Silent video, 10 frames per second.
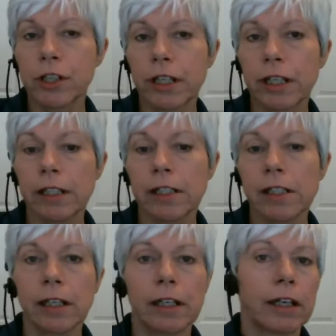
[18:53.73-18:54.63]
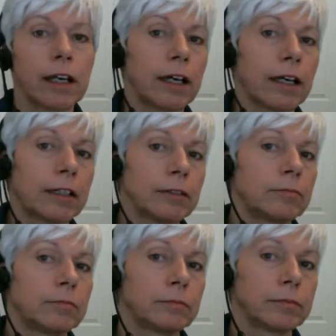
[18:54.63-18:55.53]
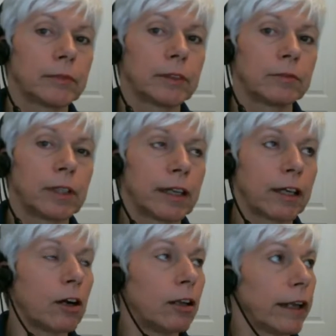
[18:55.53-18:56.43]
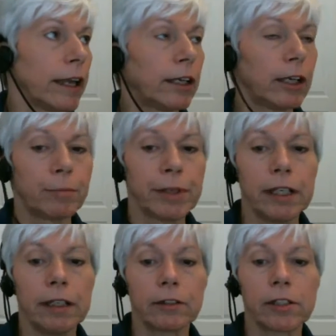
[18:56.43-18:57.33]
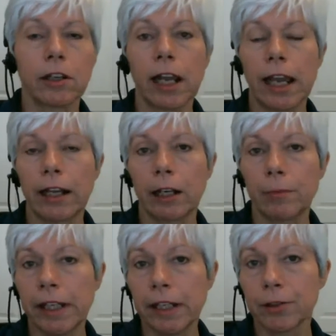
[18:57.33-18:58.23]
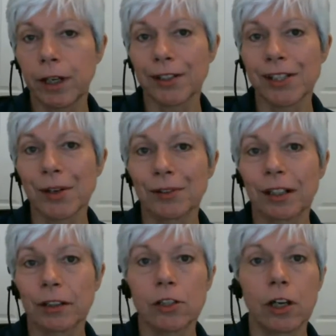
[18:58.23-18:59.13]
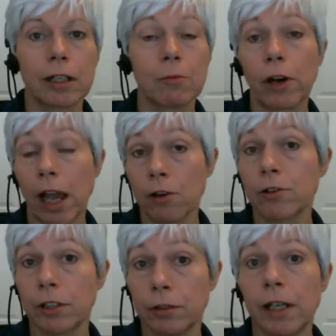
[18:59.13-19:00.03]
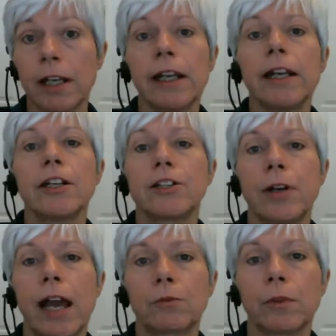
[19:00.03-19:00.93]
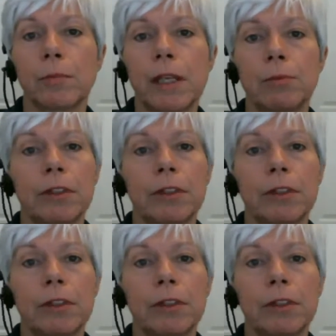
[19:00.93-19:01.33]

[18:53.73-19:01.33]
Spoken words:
keys. What do they call it? NLP. There's a lot of NLP trainers out there that talk about how to interact with people